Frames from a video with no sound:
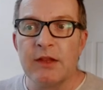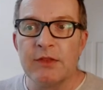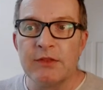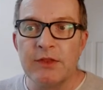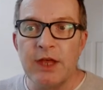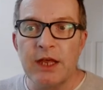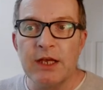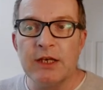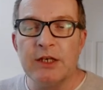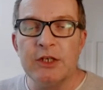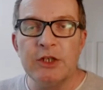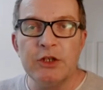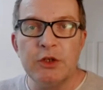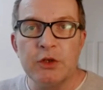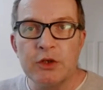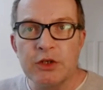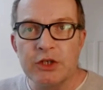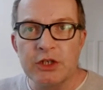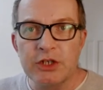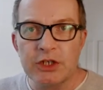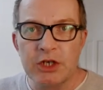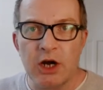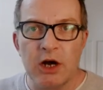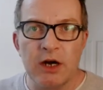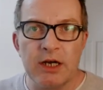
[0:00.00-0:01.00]
then you can
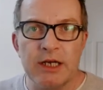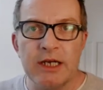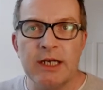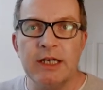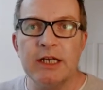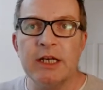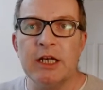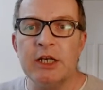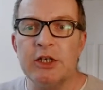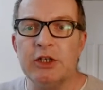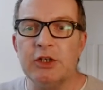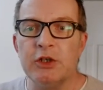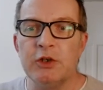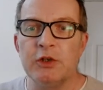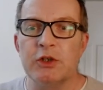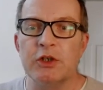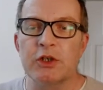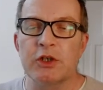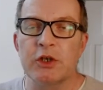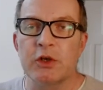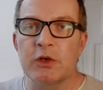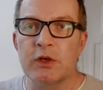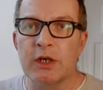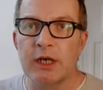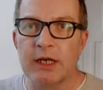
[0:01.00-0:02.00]
sign in and use your
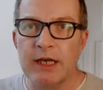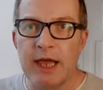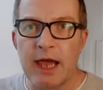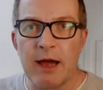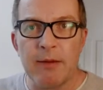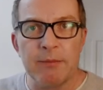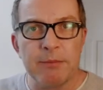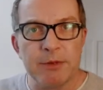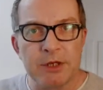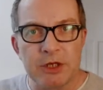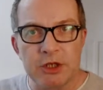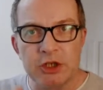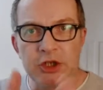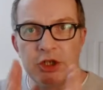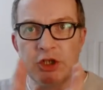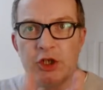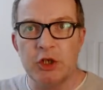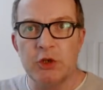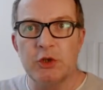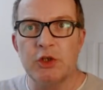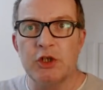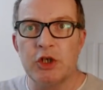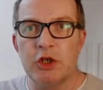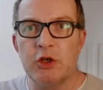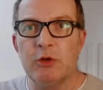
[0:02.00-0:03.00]
Google account because
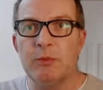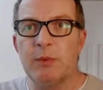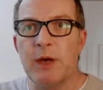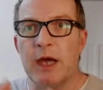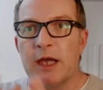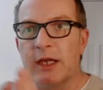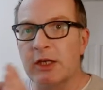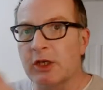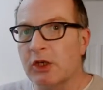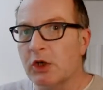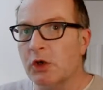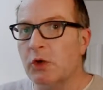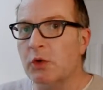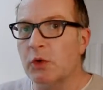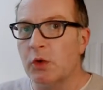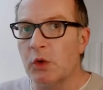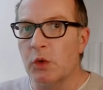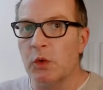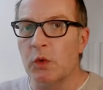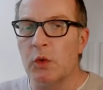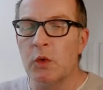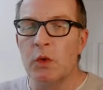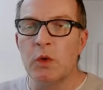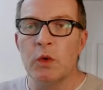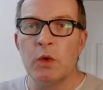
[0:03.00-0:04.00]
YouTube and
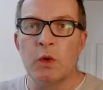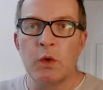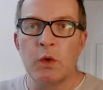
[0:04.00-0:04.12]
Google